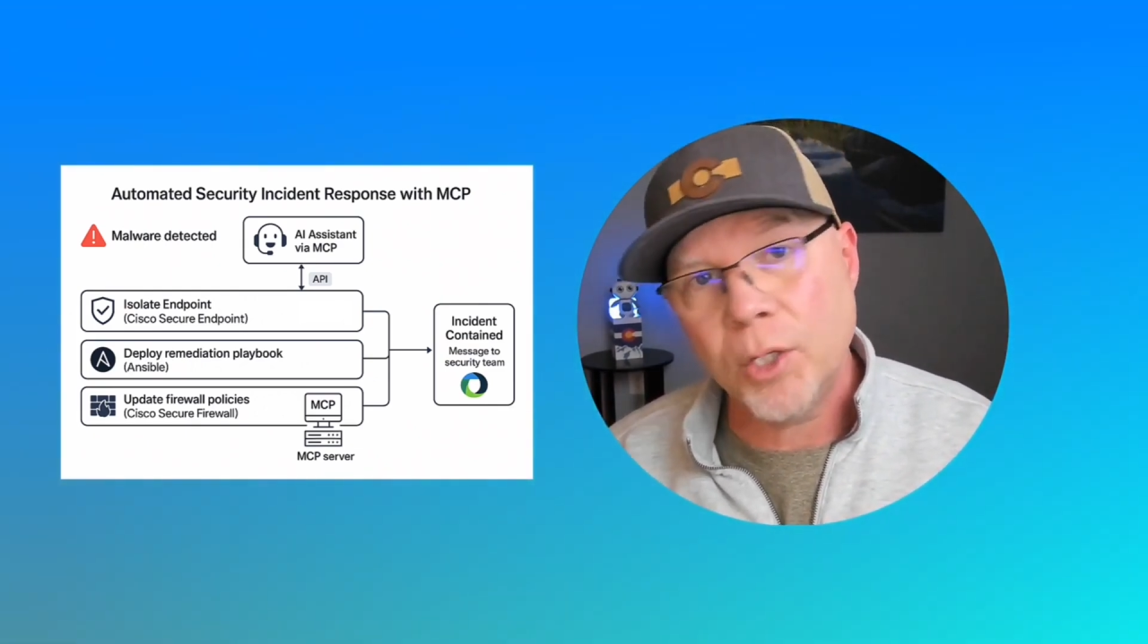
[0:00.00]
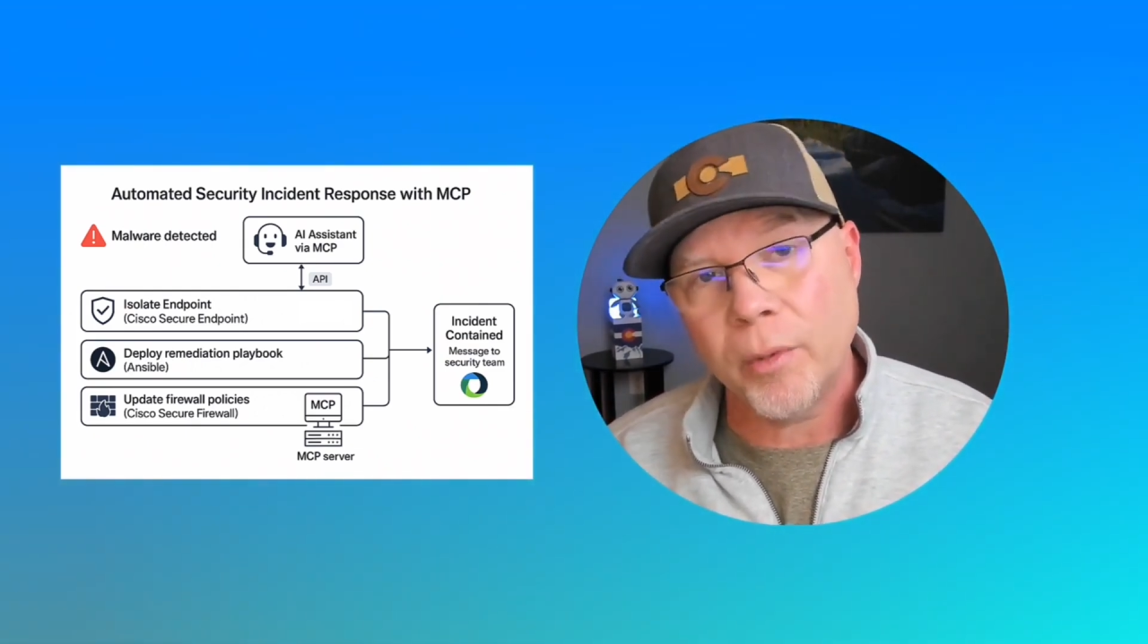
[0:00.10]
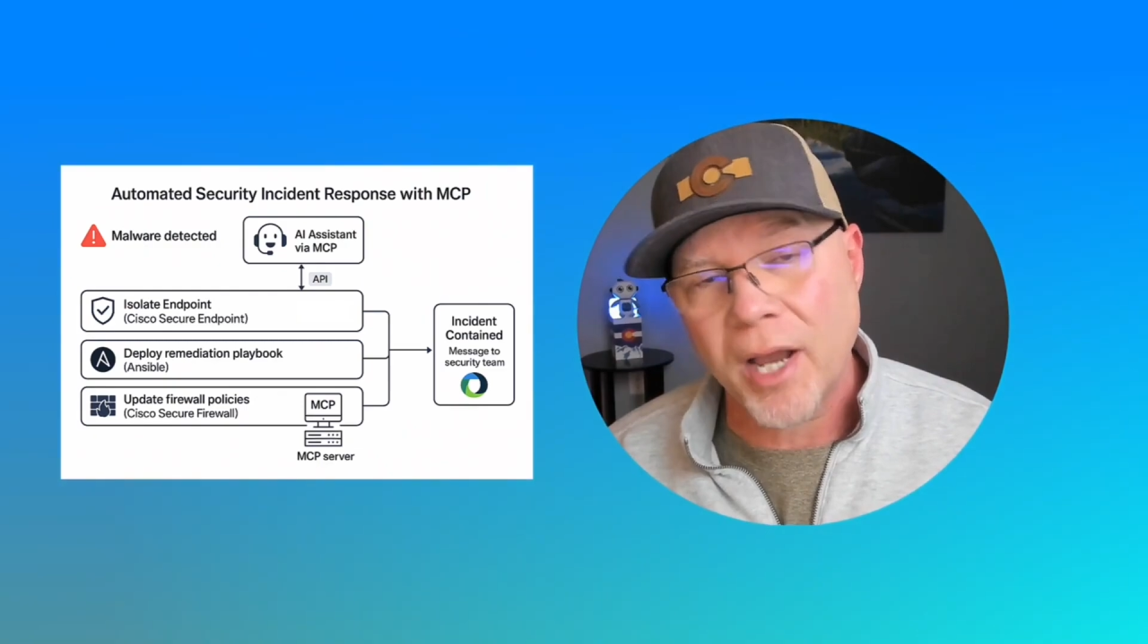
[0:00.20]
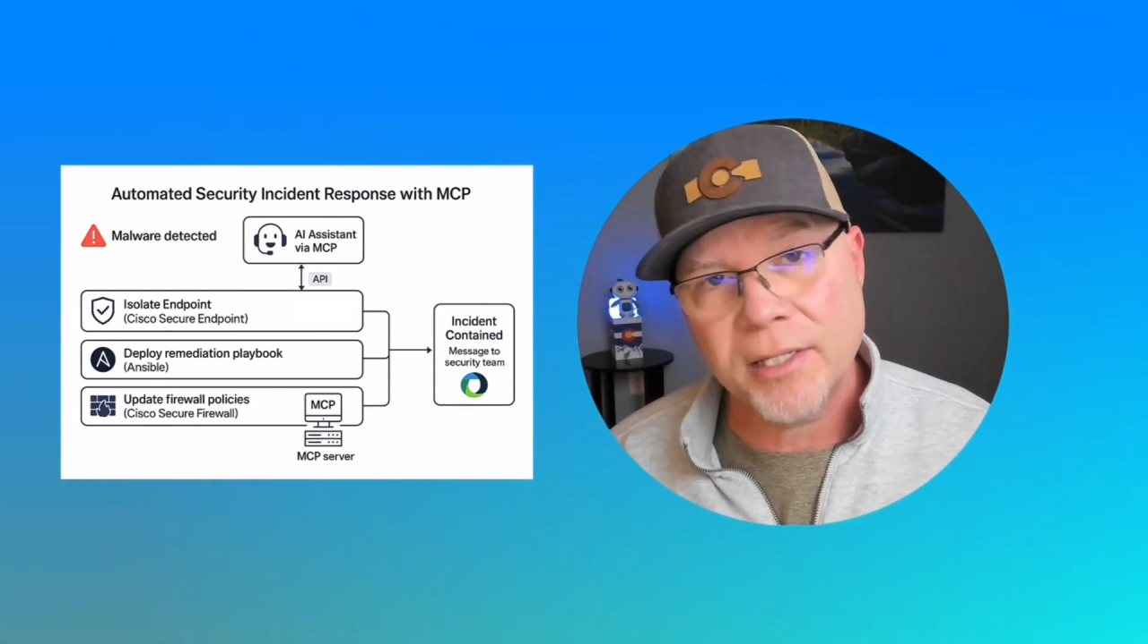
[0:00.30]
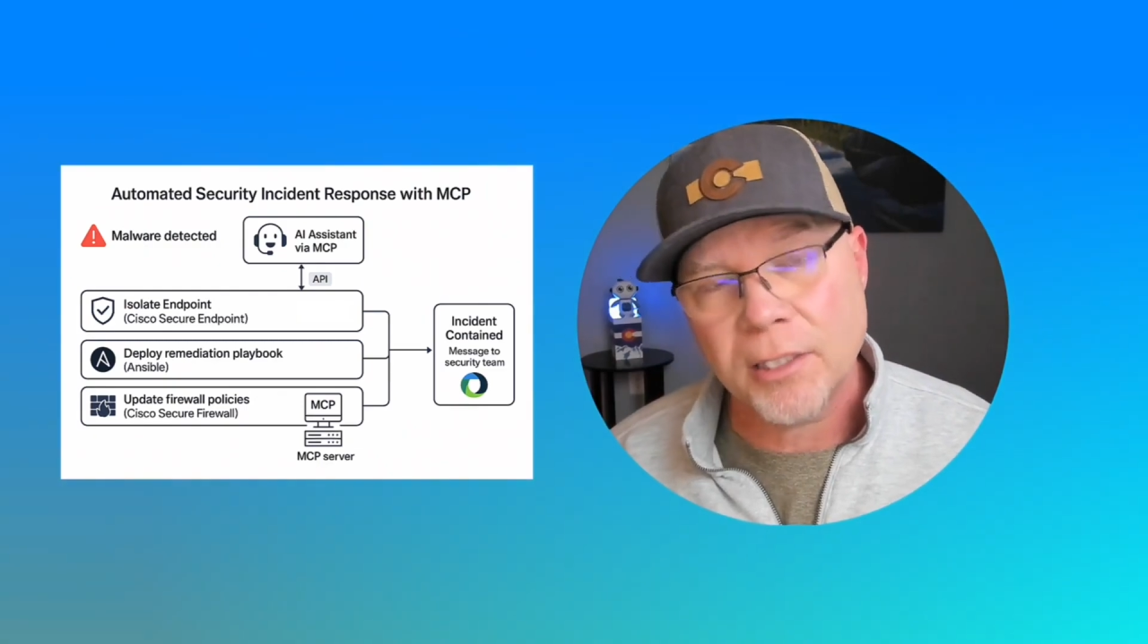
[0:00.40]
Do
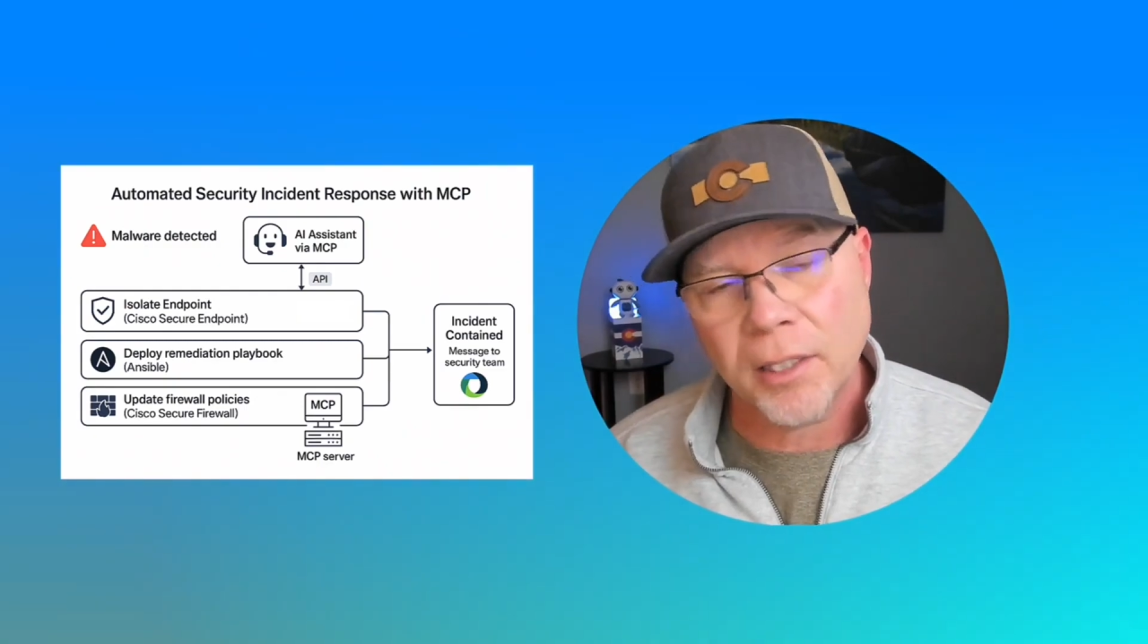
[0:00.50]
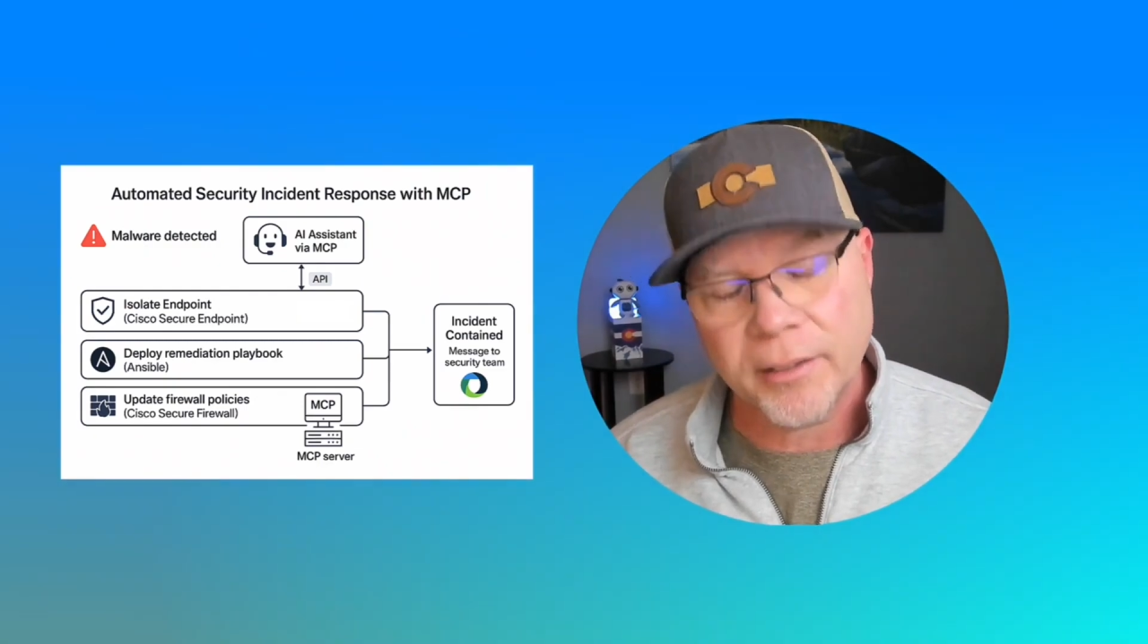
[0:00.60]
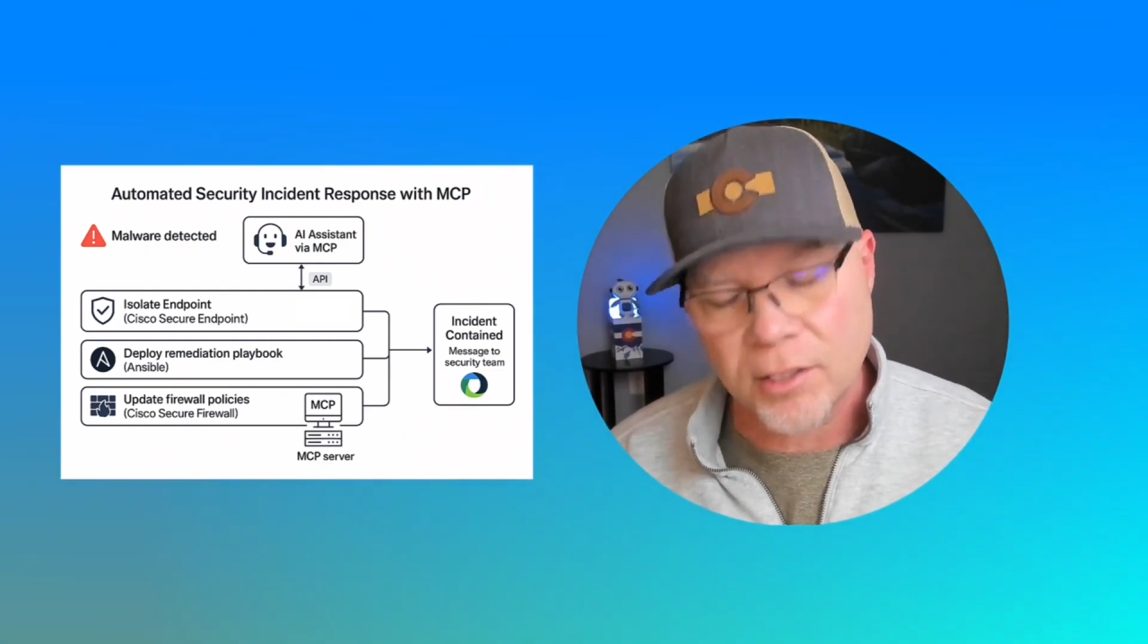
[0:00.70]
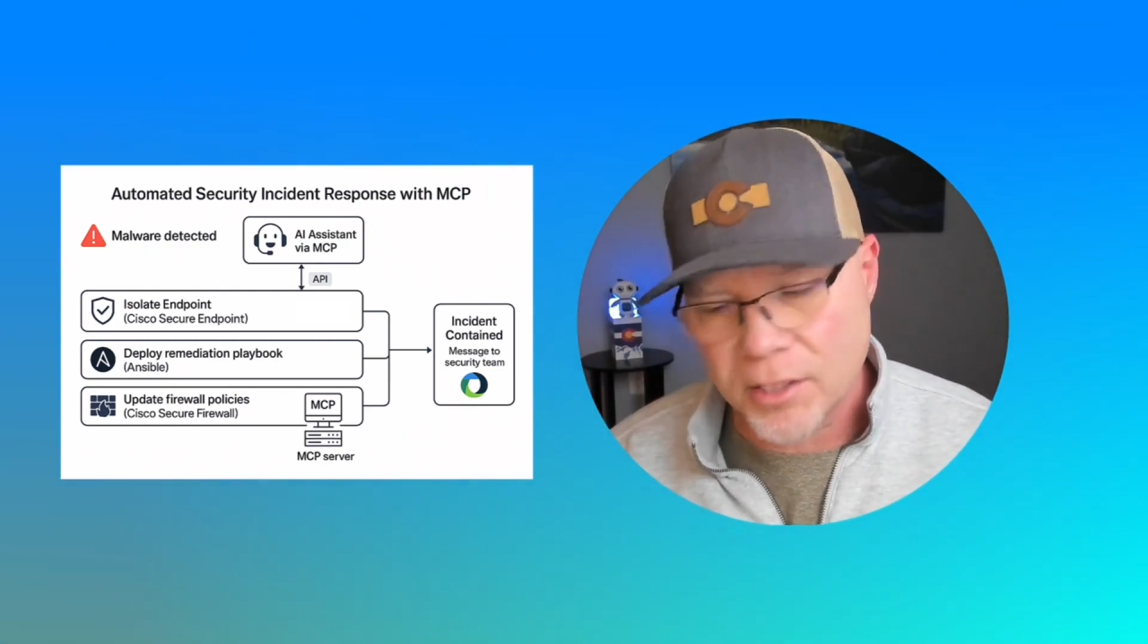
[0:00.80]
we isolate